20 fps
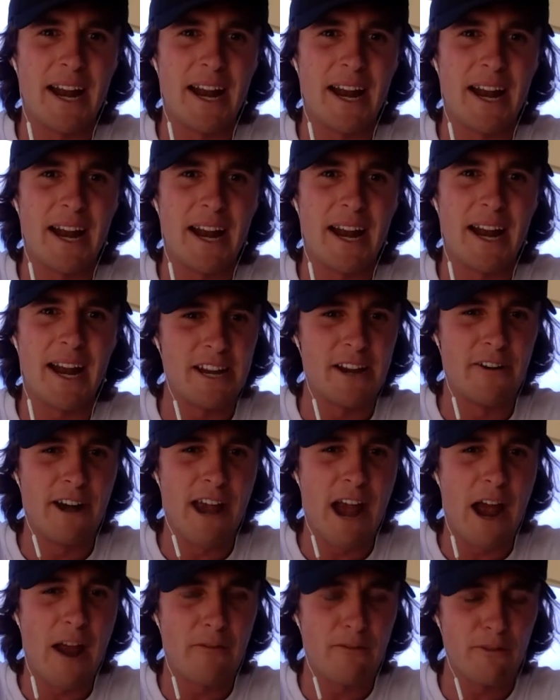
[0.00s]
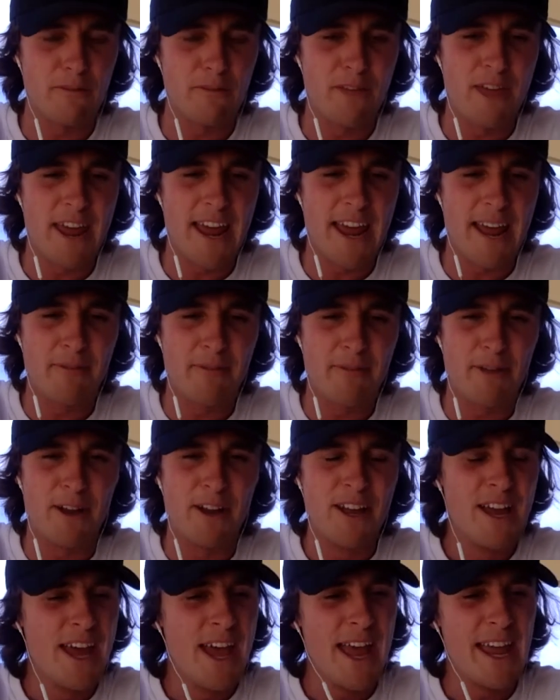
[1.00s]
deteriorate from there. But
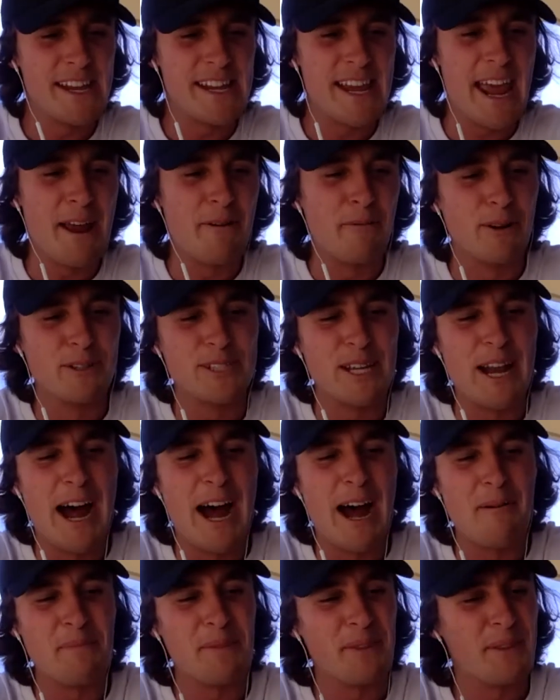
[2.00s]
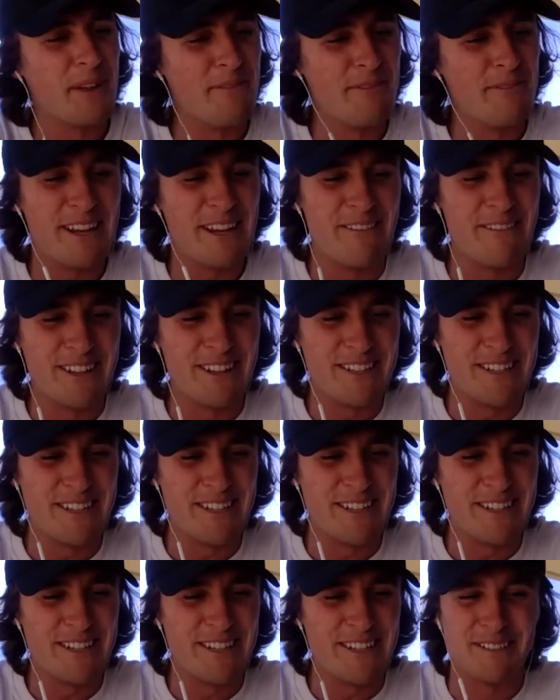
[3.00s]
yeah, it wasn't. Let me give you the tip,
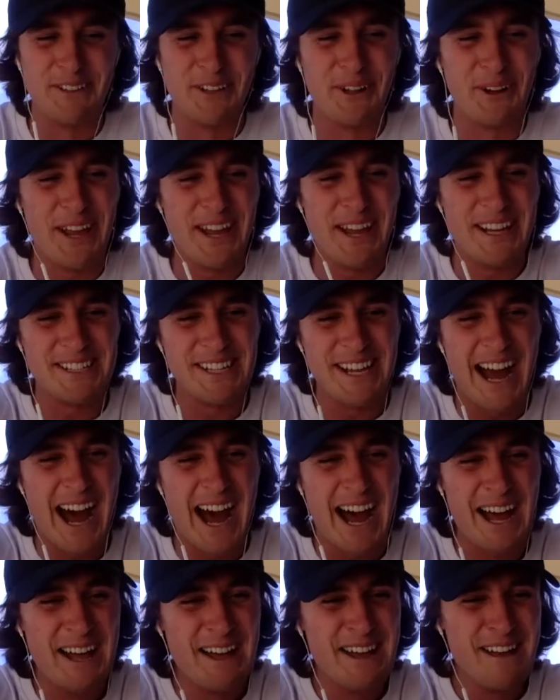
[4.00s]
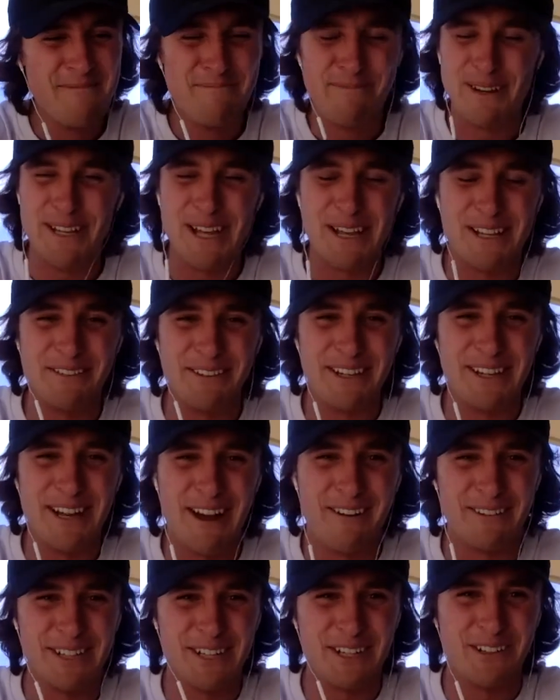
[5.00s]
mate. It's a lot easier, particularly
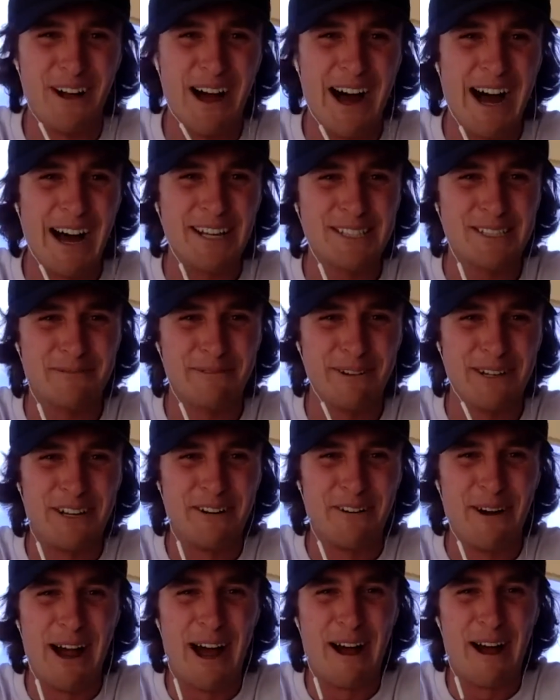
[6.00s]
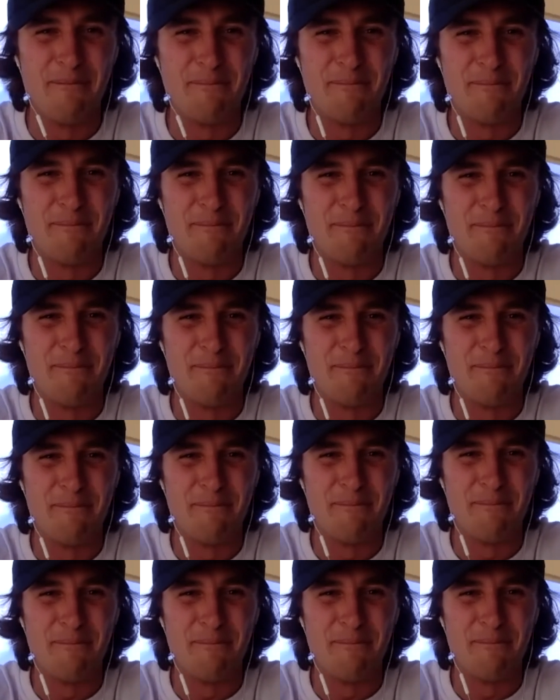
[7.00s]
going to class when you're
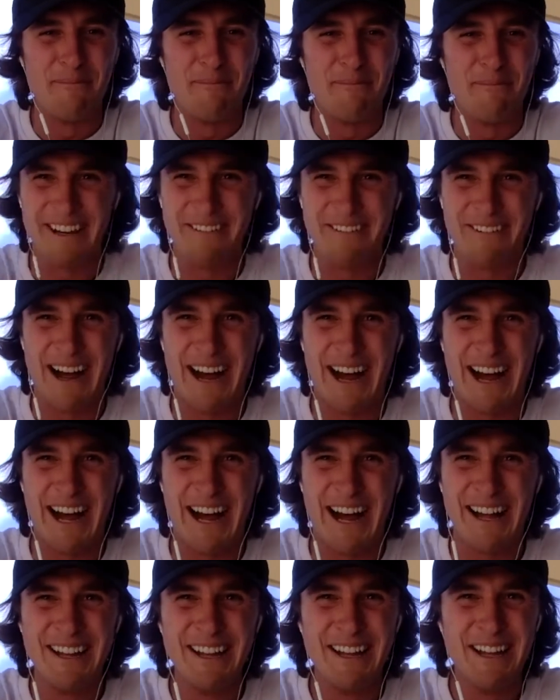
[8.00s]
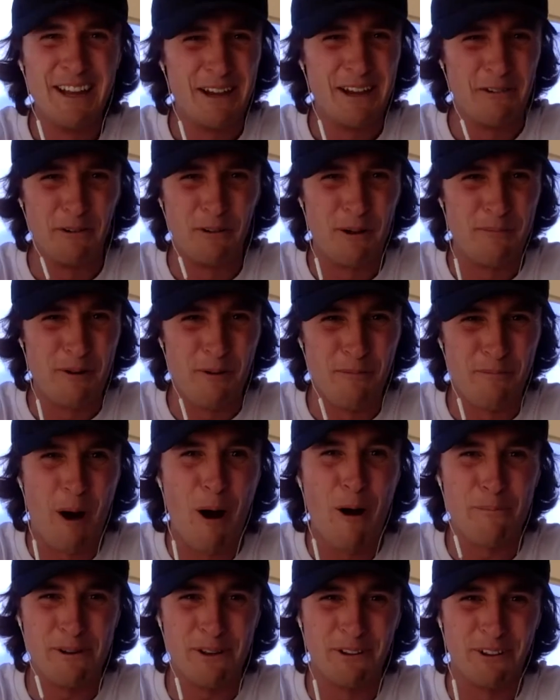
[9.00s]
you're winning, you're a lot more
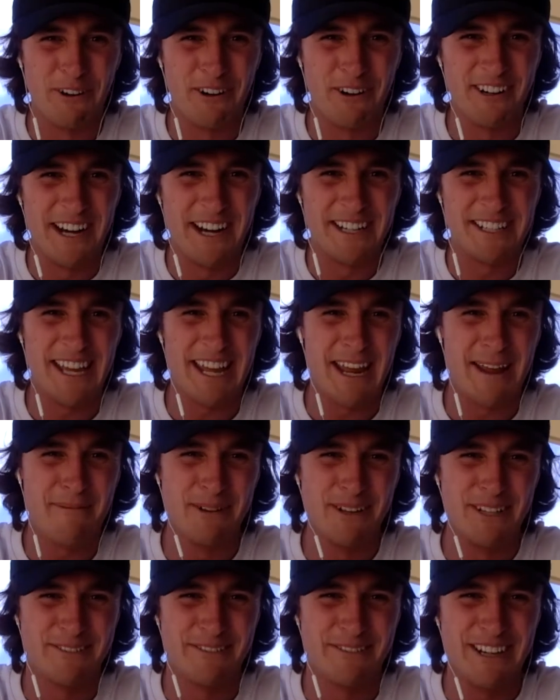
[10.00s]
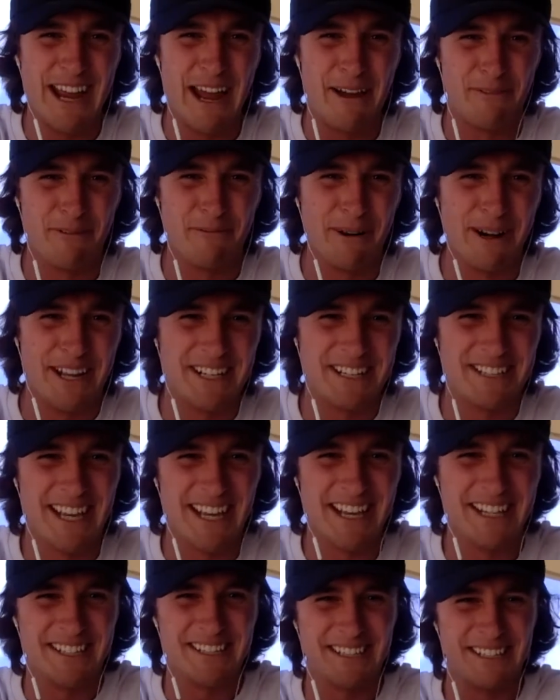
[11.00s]
popular around campus when you have a winning
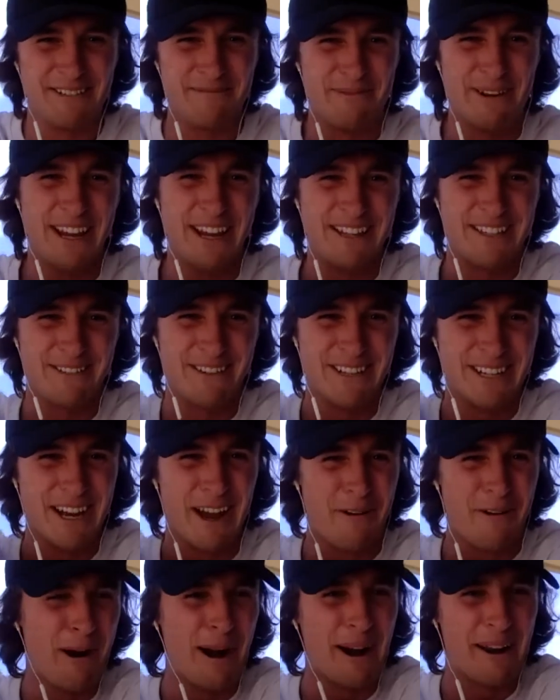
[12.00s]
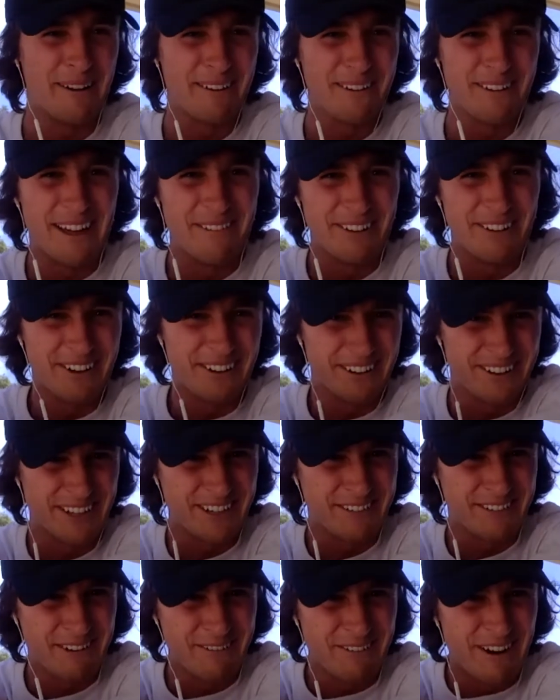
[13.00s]
season compared to when you go 1-11. I
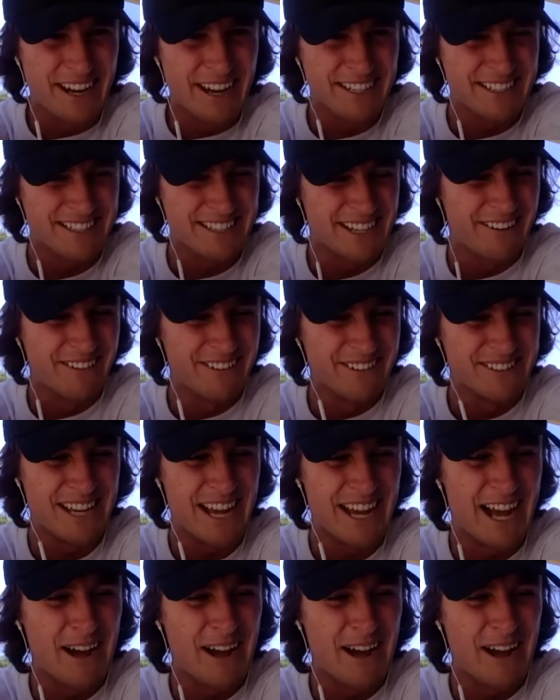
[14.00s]
think we went. So it was